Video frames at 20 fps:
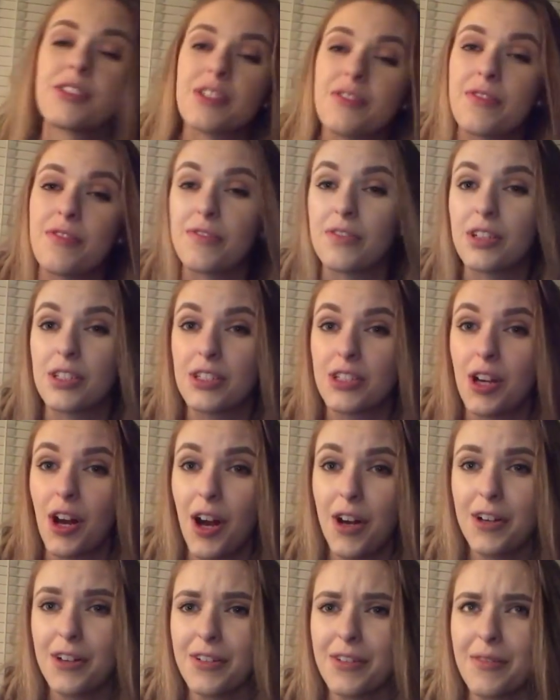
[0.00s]
directors of
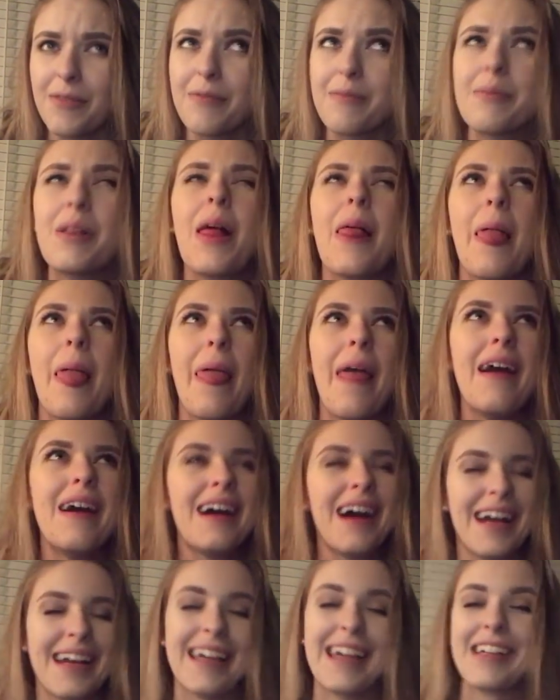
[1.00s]
photography.
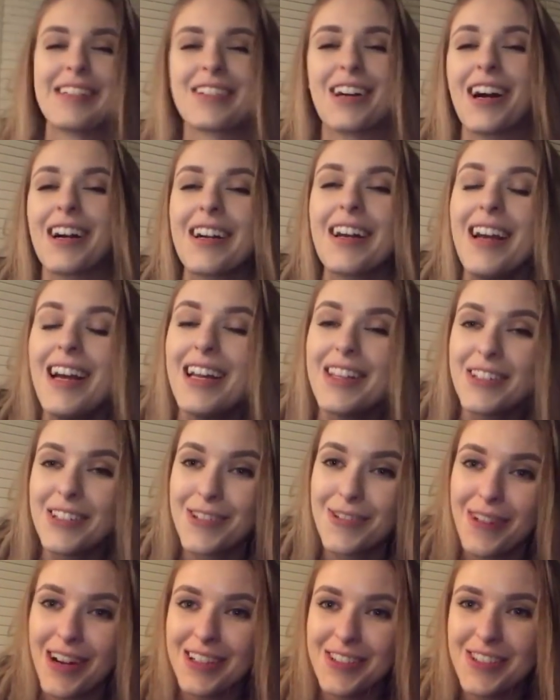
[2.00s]
I can't talk.
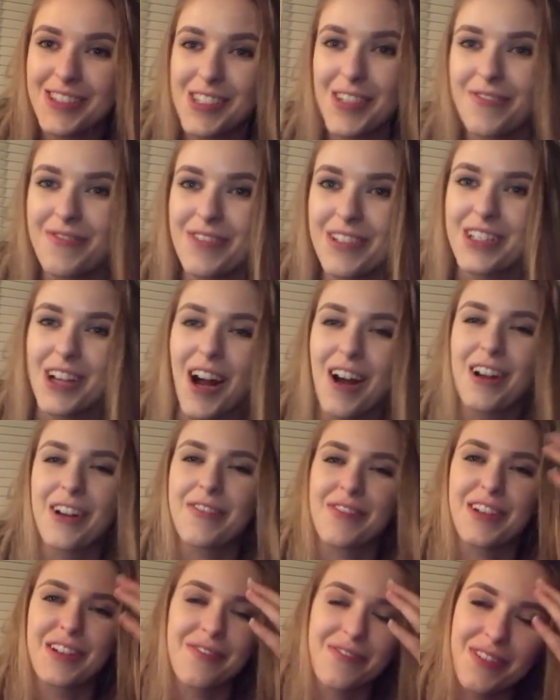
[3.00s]
The directors of
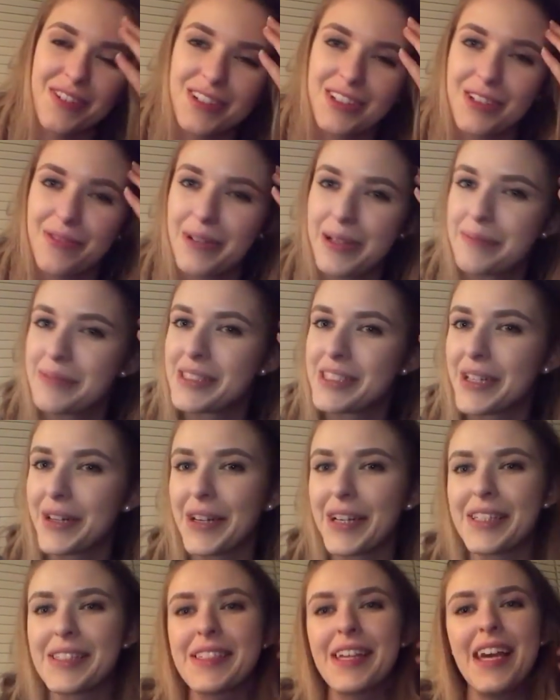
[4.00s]
photography for the
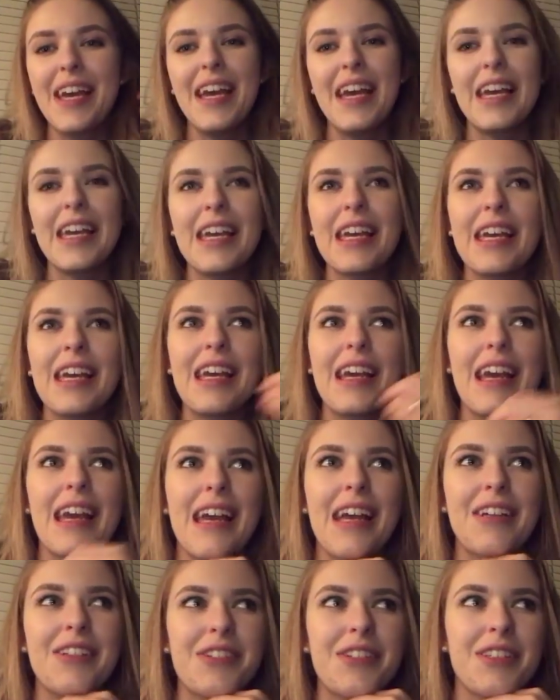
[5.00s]
web series.
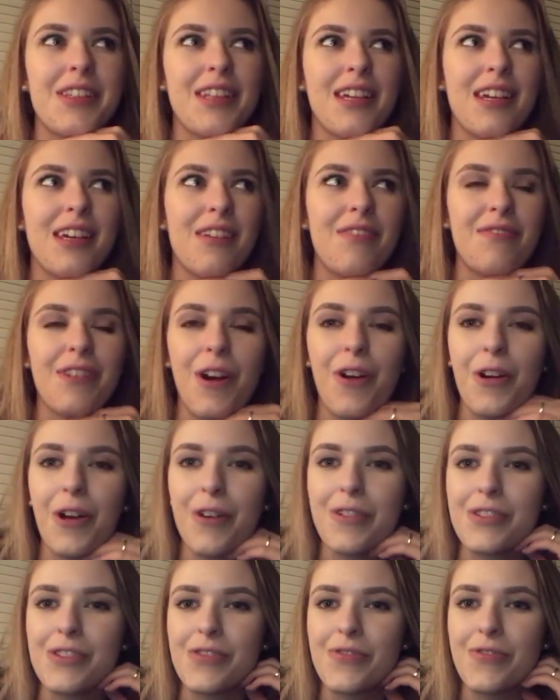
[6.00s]
He handled the
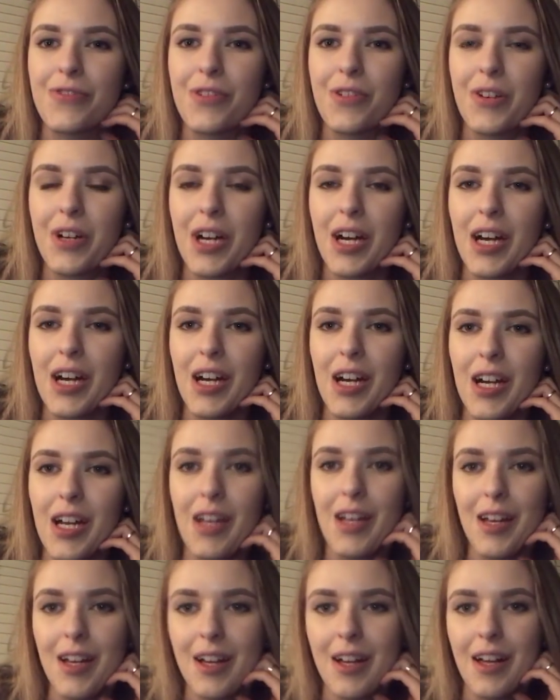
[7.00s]
photos
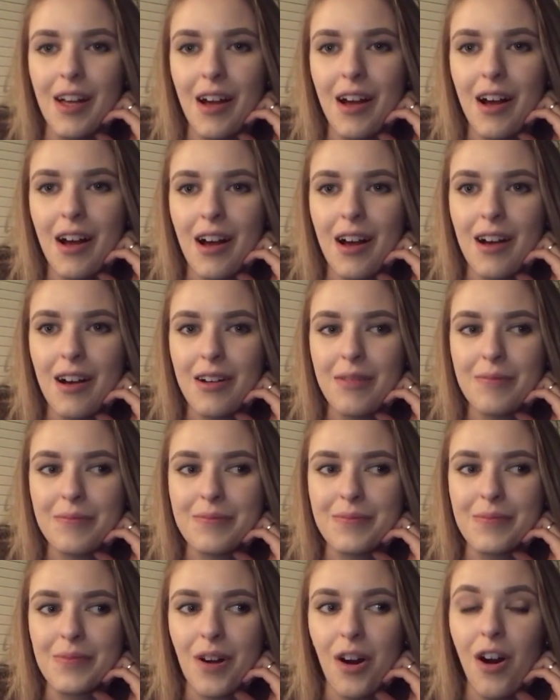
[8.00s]
for
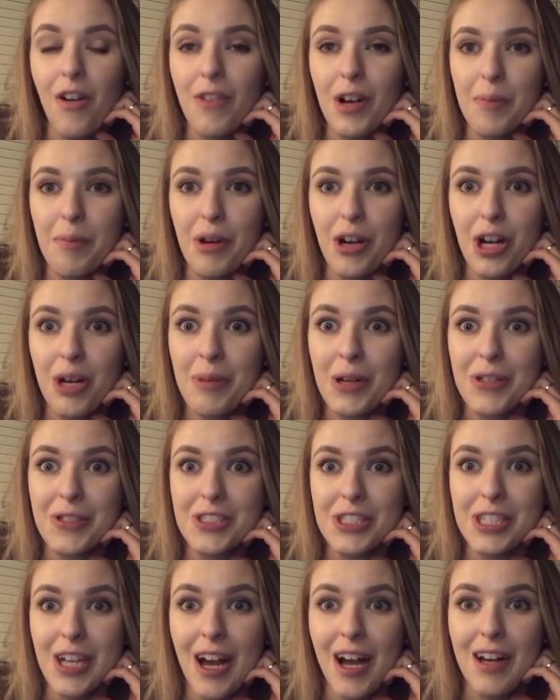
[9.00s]
all of our
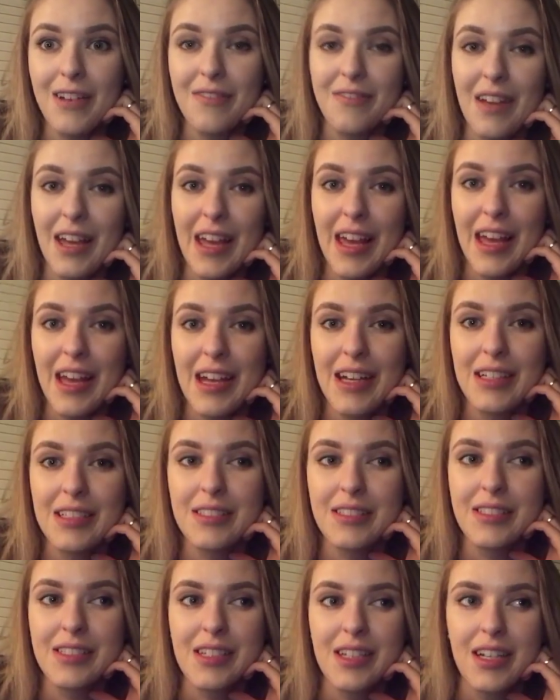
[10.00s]
promo stuff,
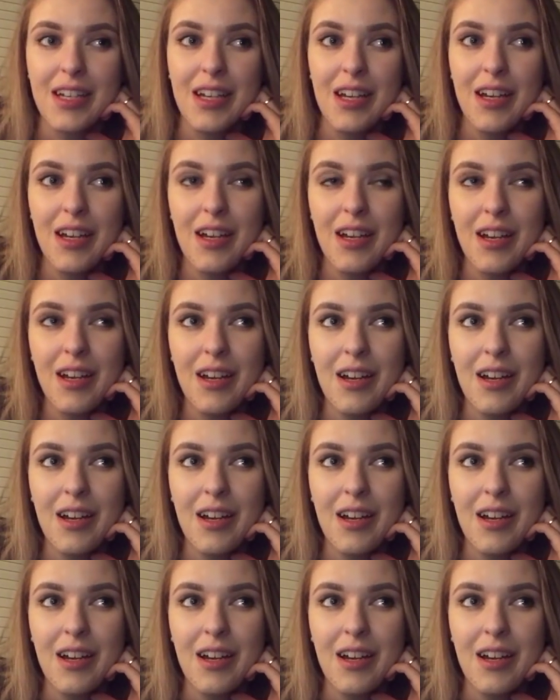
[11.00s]
and